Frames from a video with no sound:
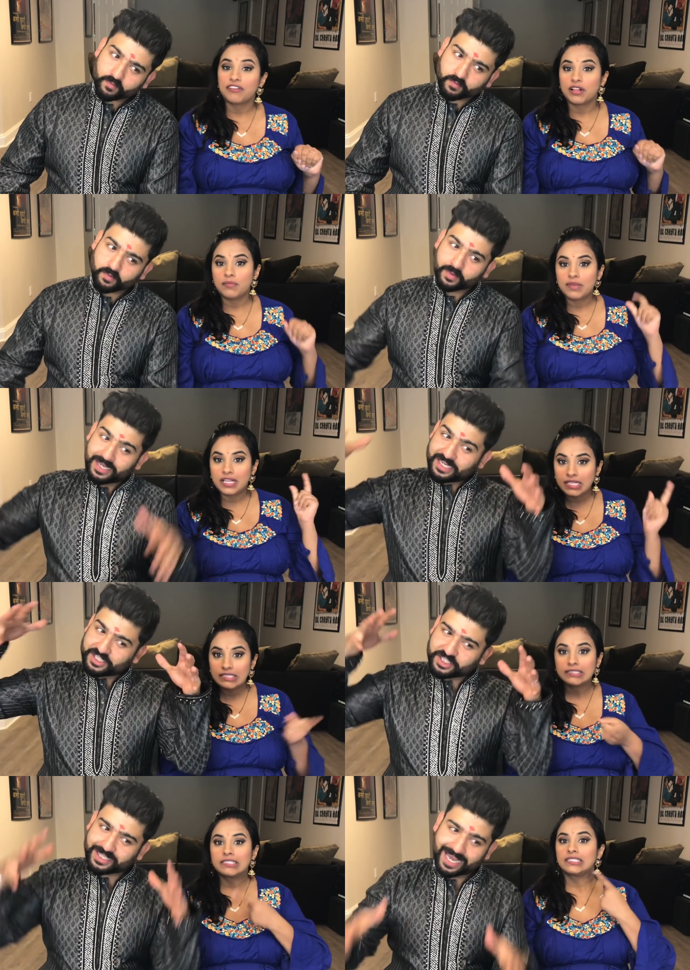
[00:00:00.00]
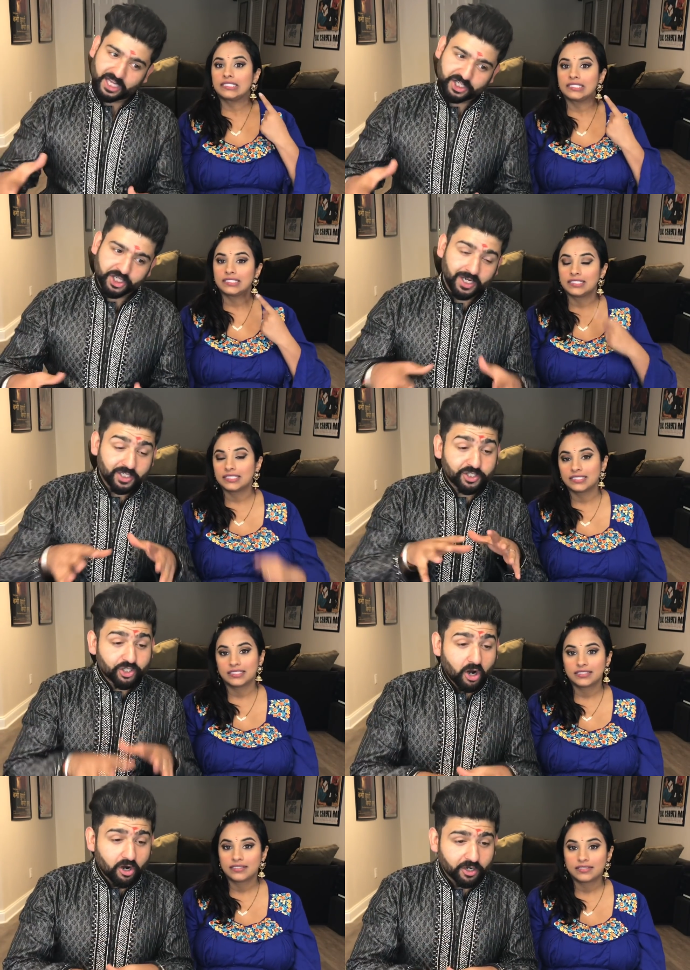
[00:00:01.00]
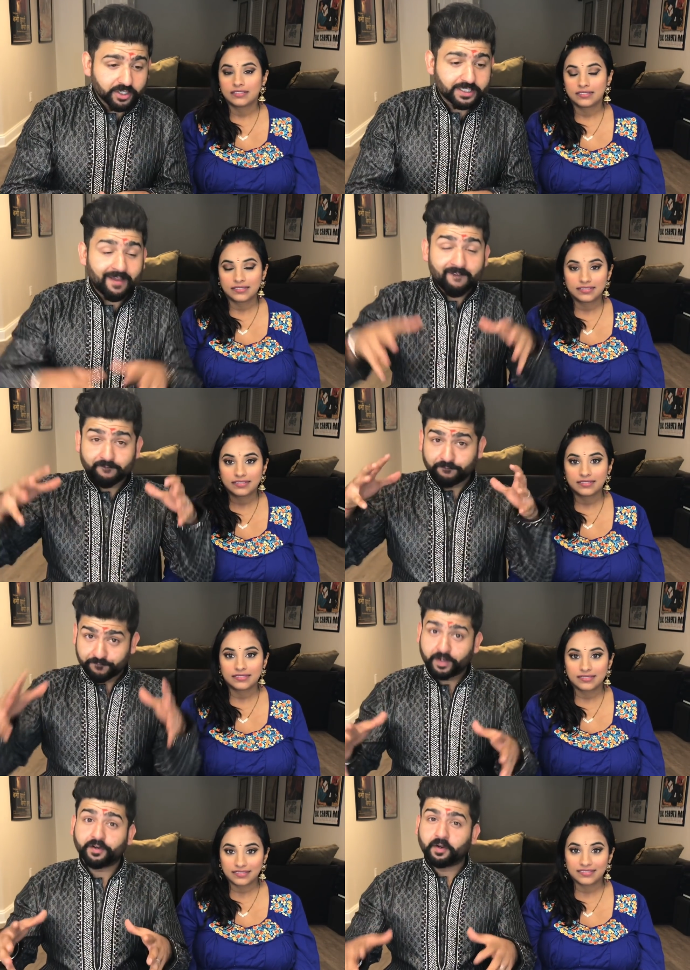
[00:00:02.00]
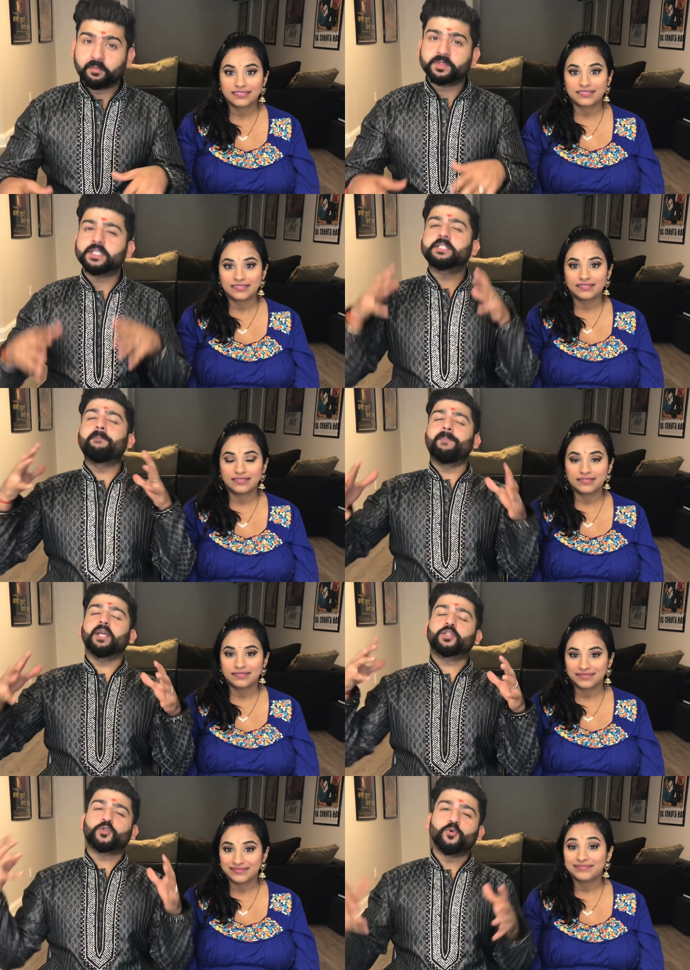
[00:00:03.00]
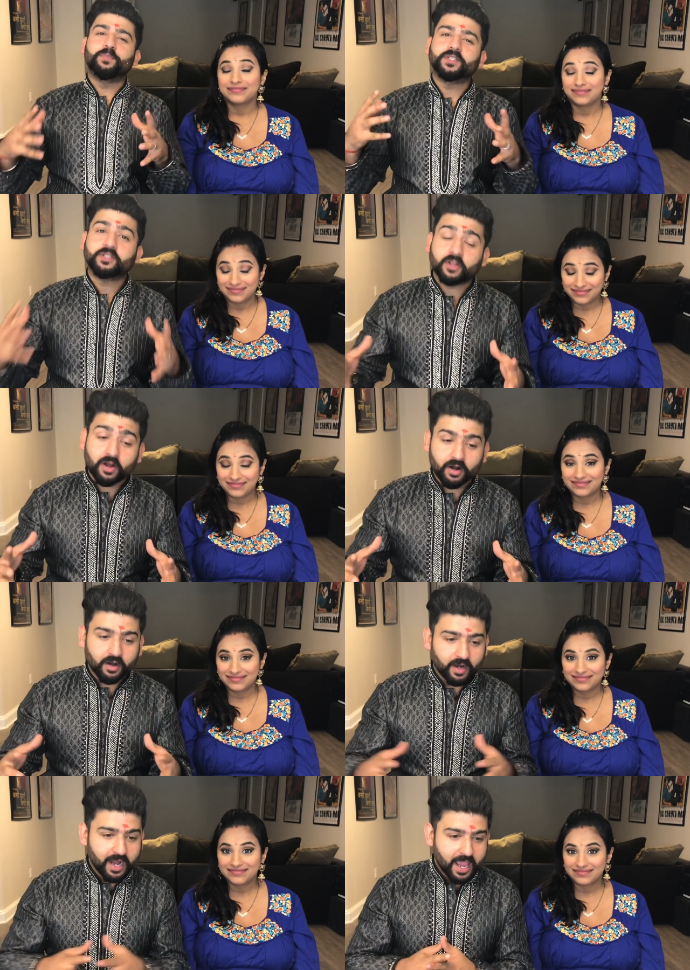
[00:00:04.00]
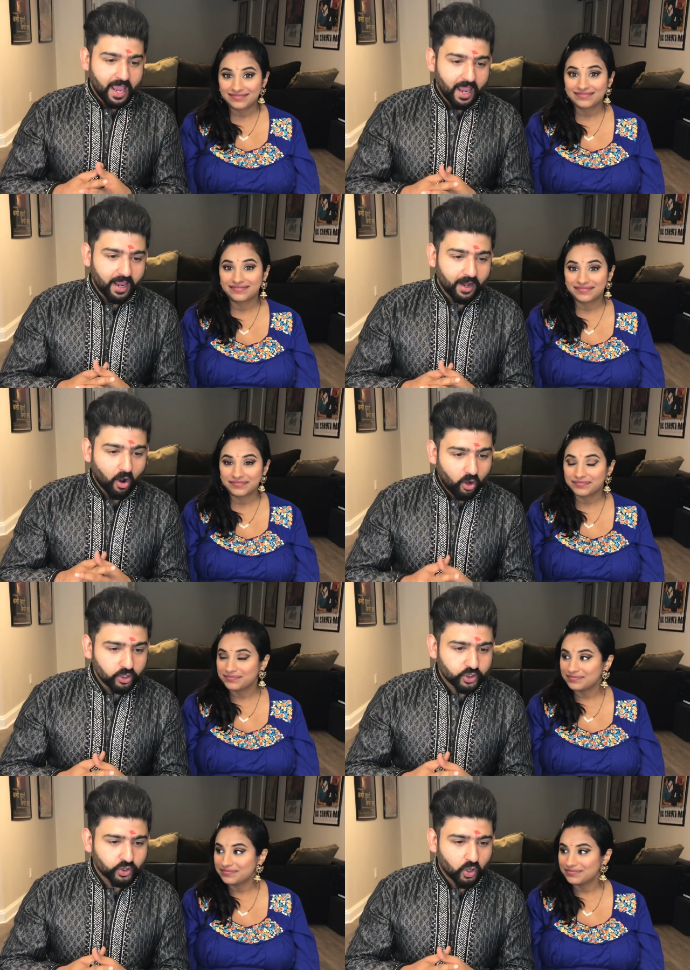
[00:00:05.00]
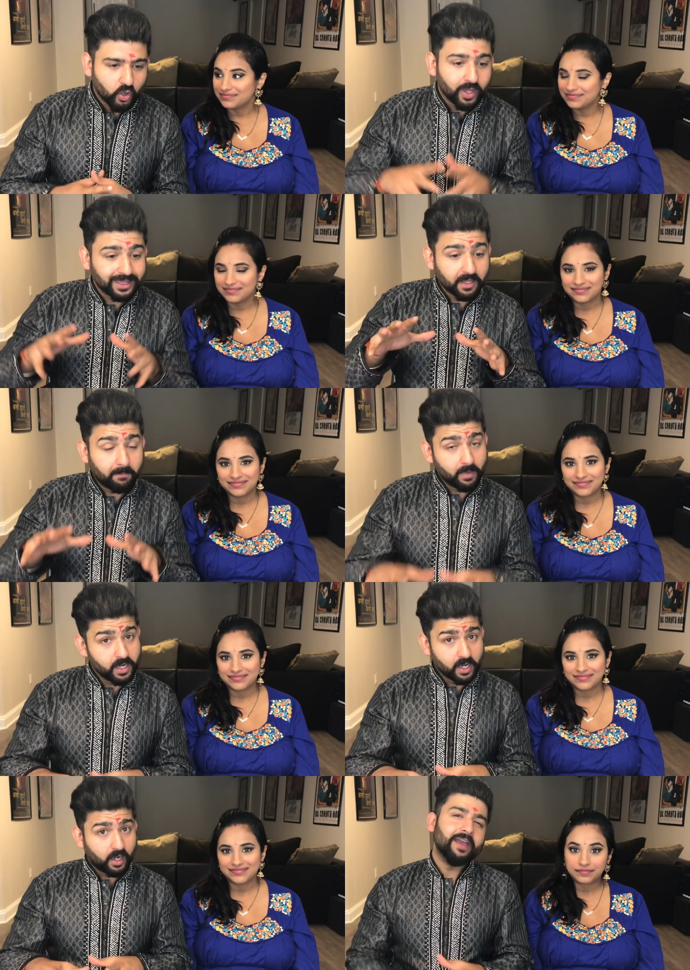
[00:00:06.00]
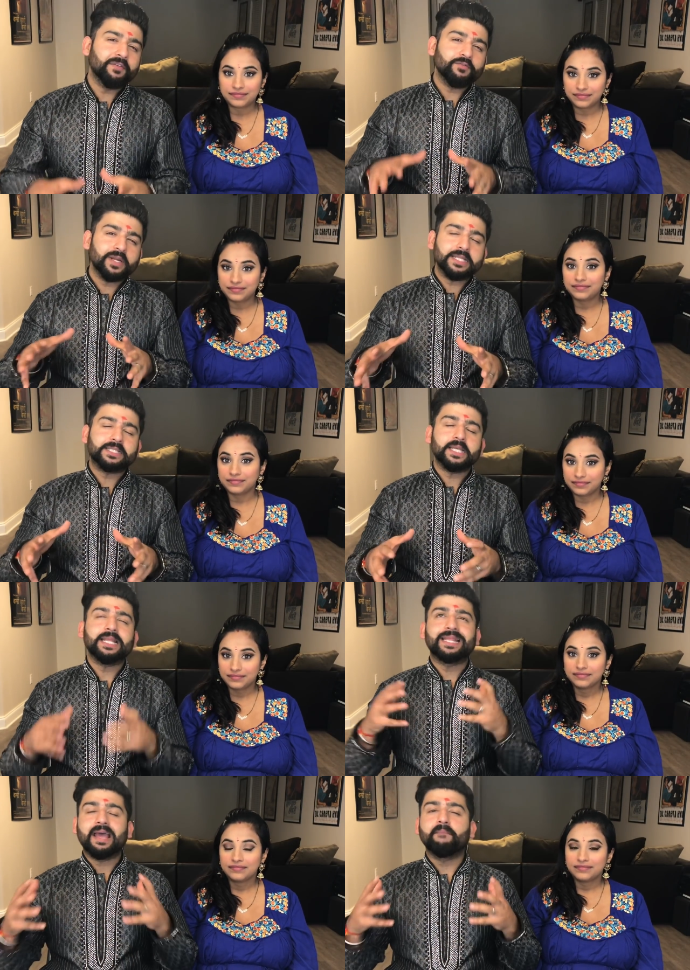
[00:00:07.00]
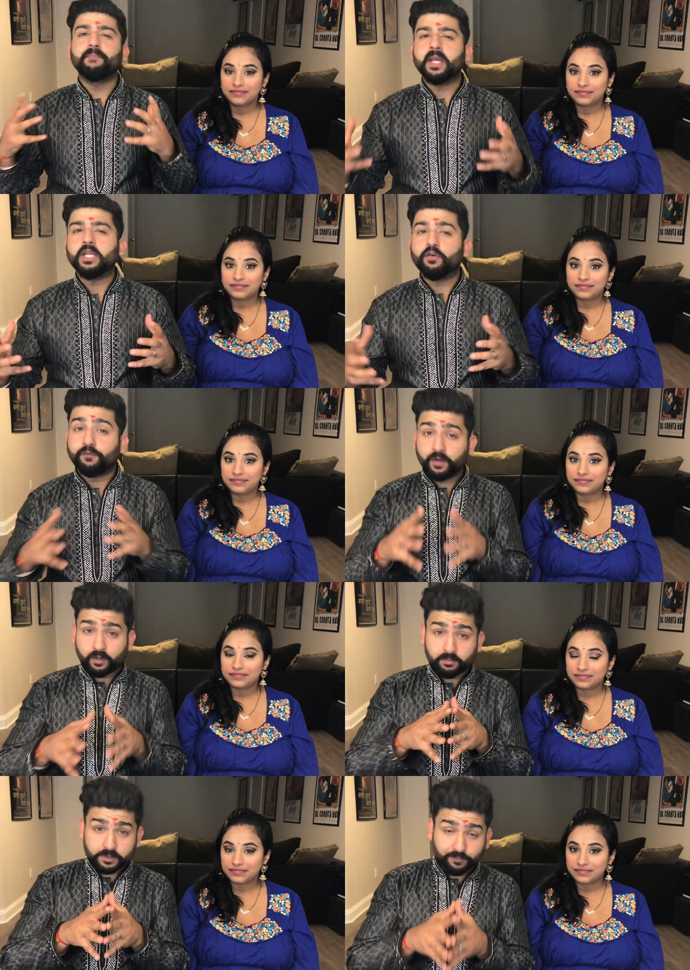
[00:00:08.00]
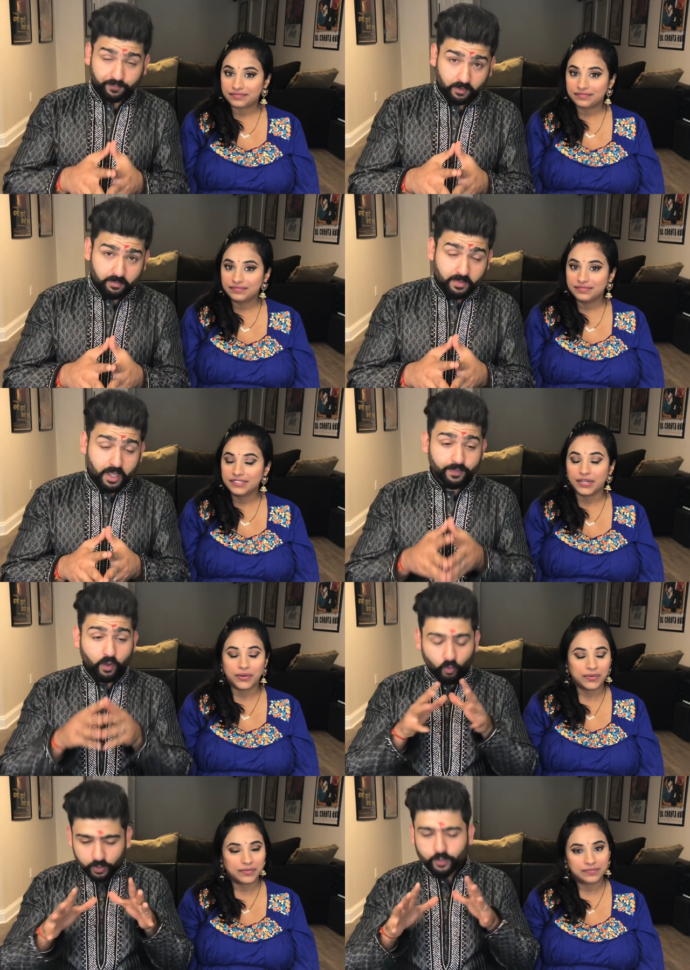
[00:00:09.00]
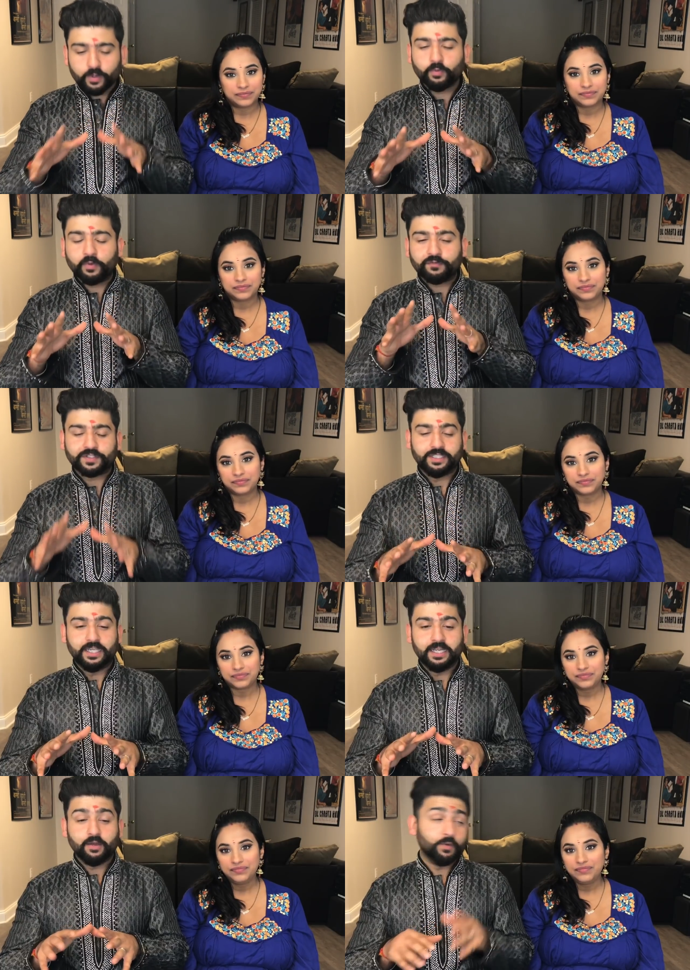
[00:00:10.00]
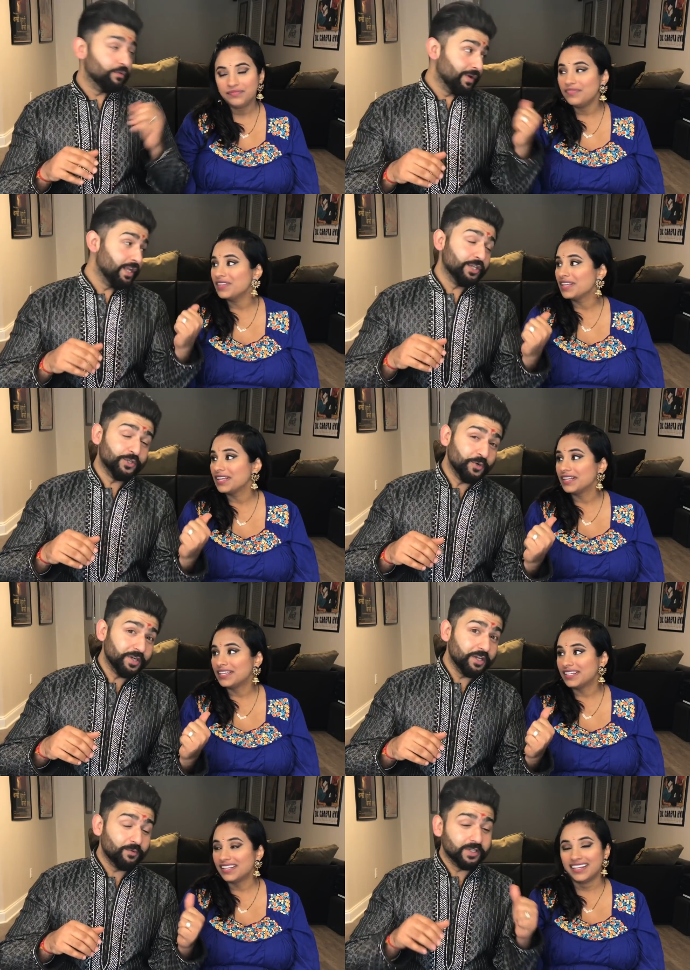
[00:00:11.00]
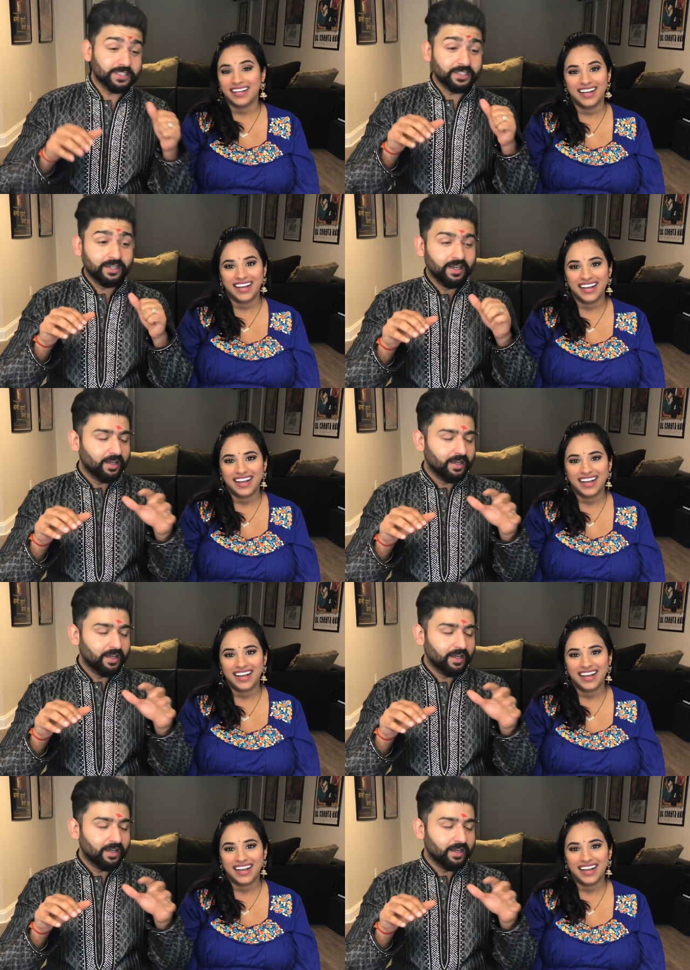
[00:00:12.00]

Speaker 1: film.
Speaker 2: Sketch stars Vikram, such a big superstar, and also Tamannaah. Haven't really seen that many of Vikram's film. No. The only one we've seen and we really enjoyed it was uh,